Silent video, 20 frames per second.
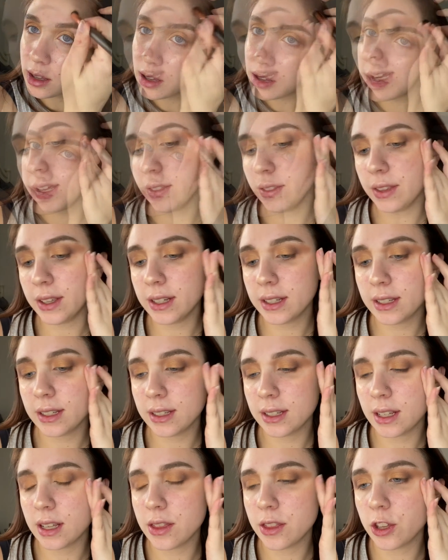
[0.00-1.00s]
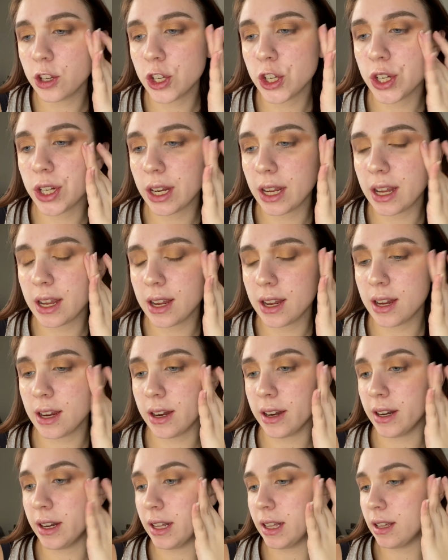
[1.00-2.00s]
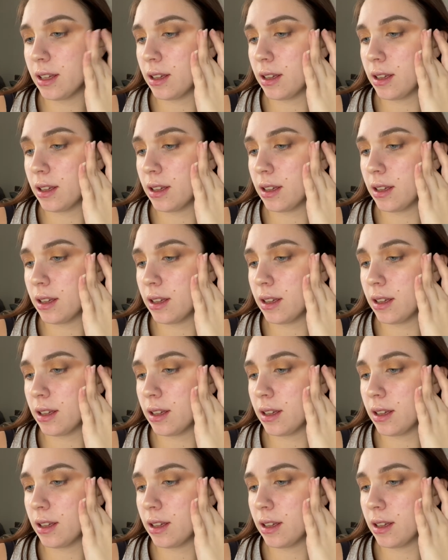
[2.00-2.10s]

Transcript: And this is in the shade